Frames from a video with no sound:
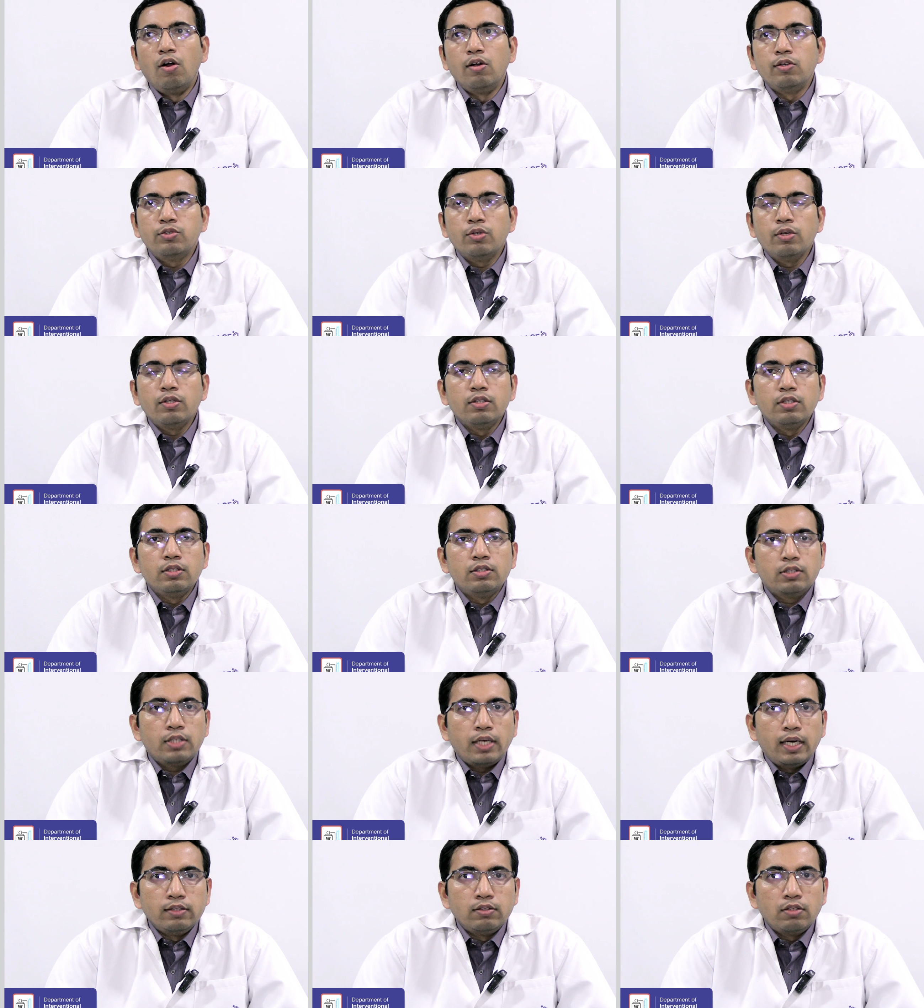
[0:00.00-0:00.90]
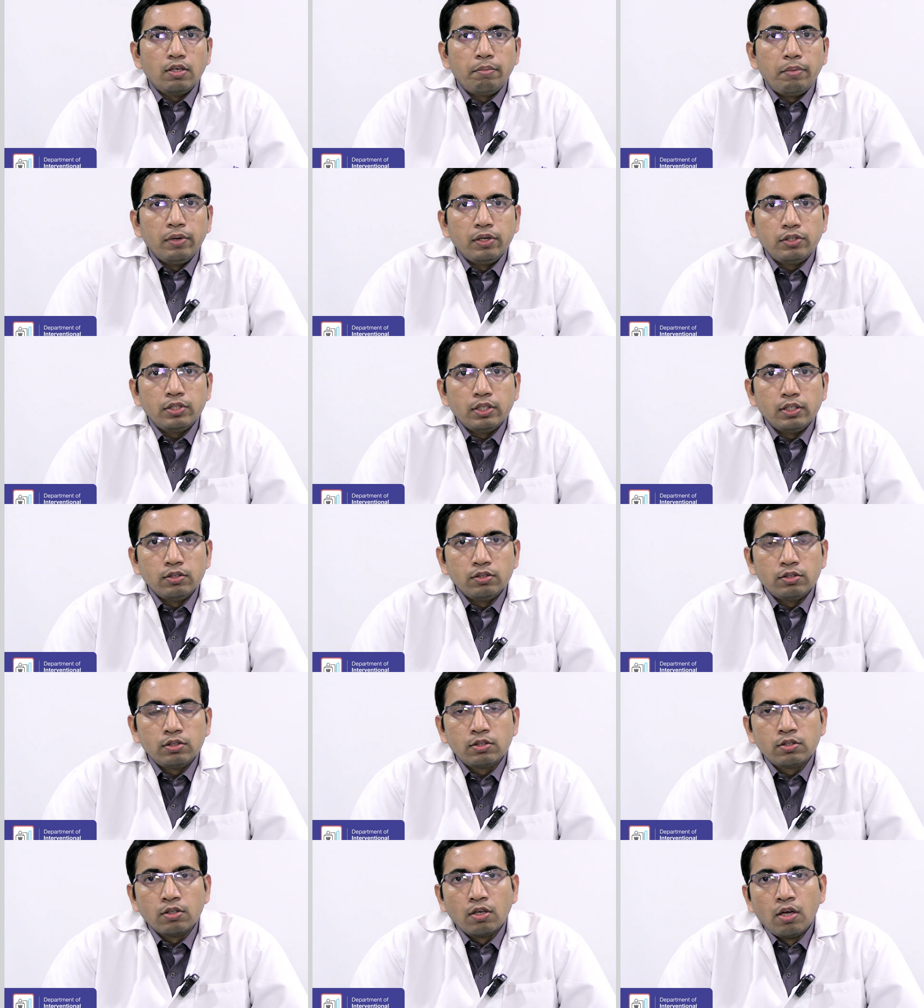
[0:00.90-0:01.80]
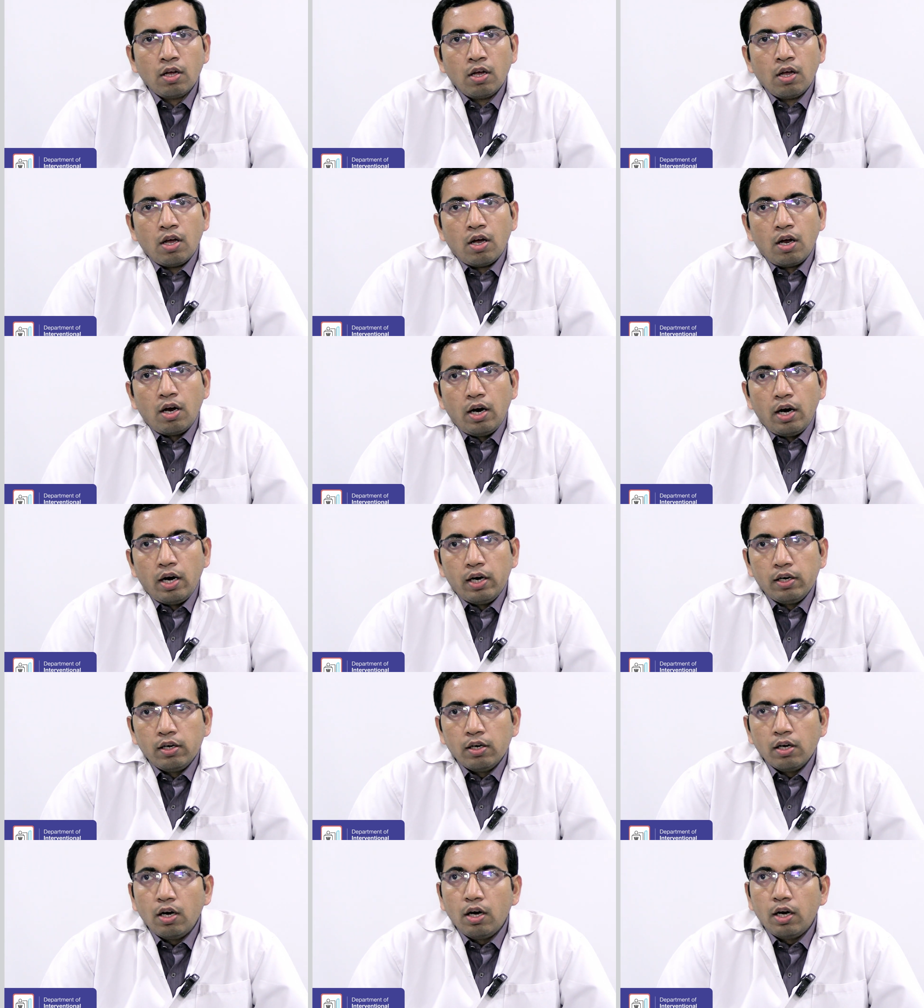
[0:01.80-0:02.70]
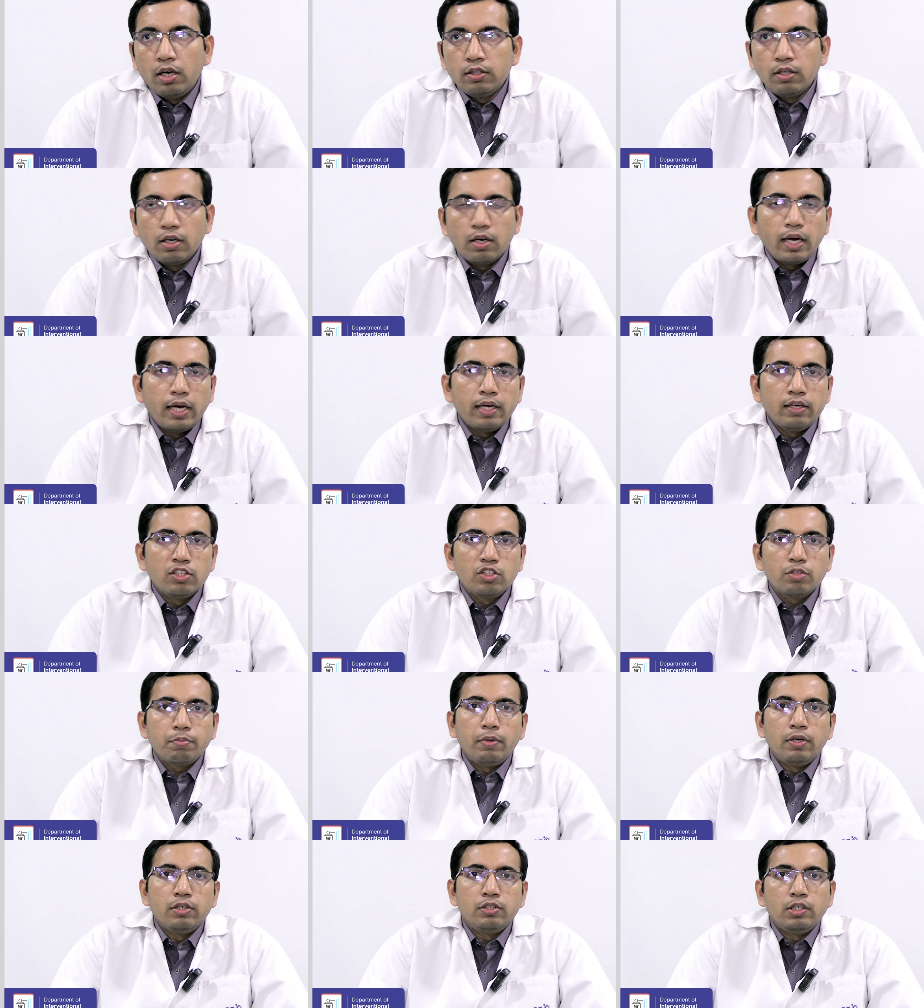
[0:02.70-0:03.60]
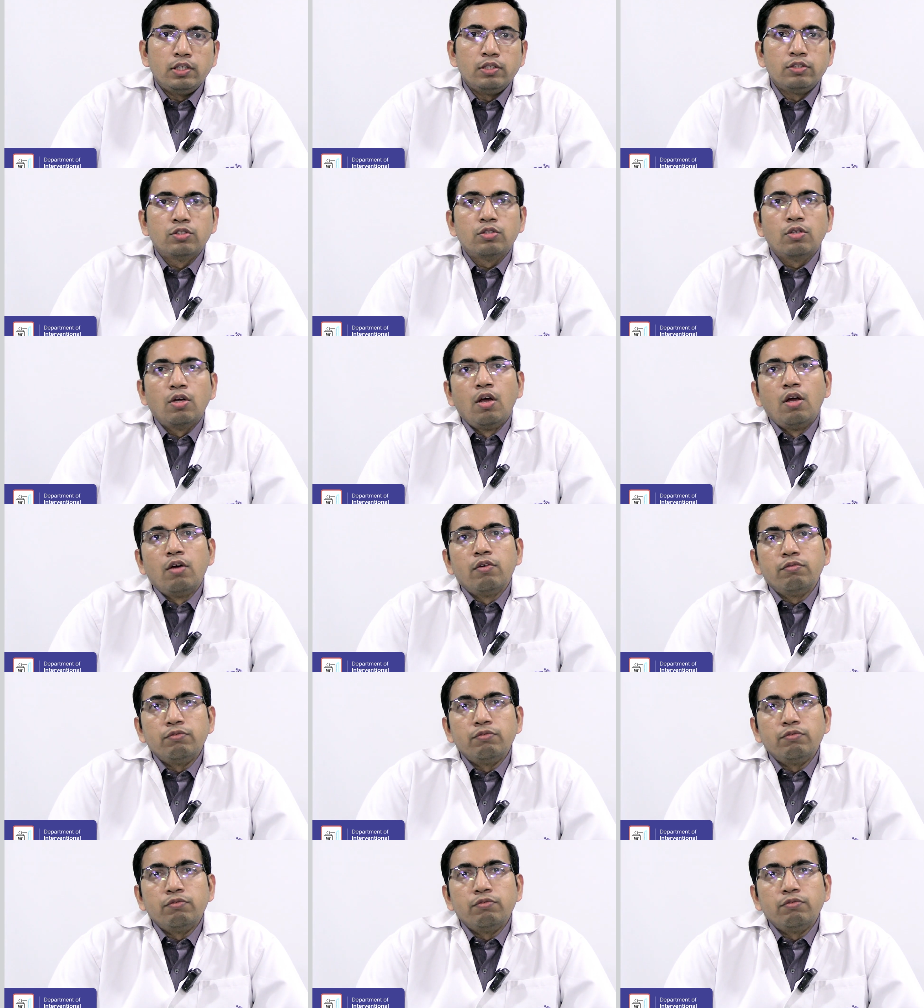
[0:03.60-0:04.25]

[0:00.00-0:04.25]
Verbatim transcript: Also in this cancer patients and other high risk patients,